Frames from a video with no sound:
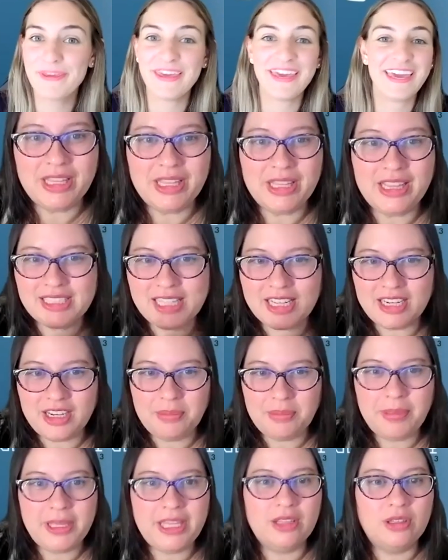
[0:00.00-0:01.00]
something that's going
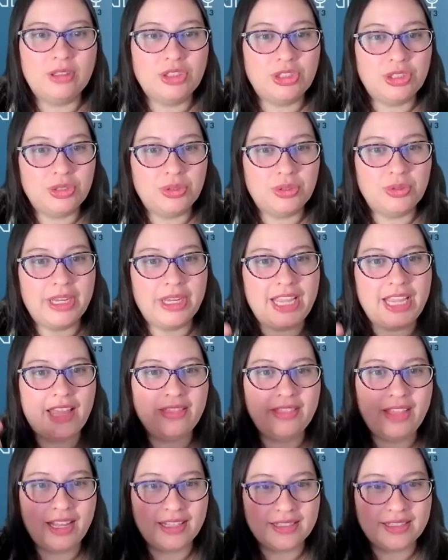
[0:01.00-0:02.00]
to appeal to
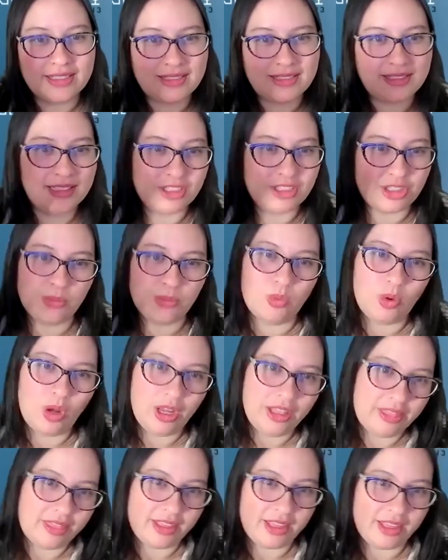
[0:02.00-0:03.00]
again that system
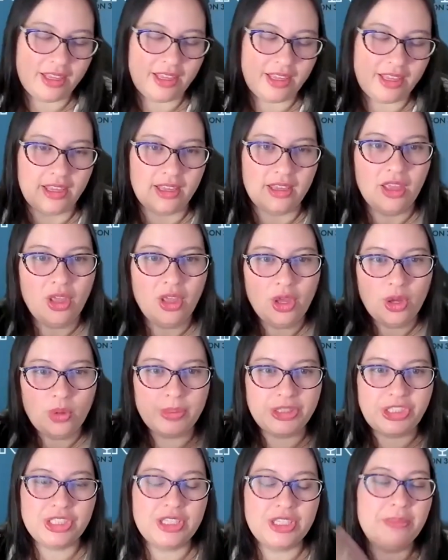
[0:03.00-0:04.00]
one thinking
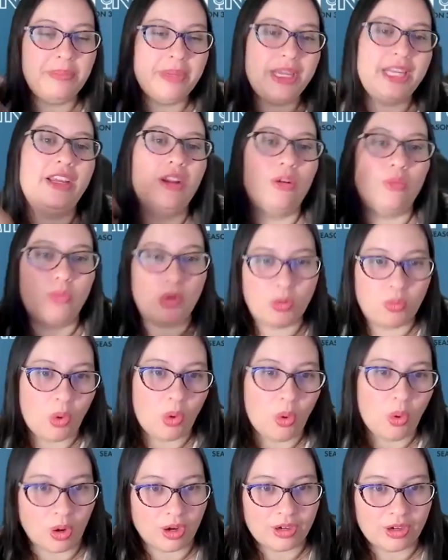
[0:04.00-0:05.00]
which is immediate
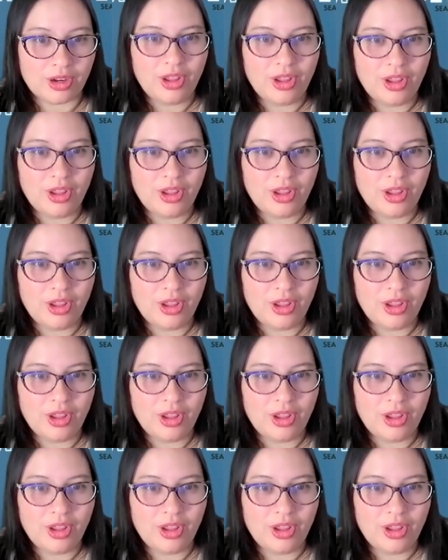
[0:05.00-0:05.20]
reward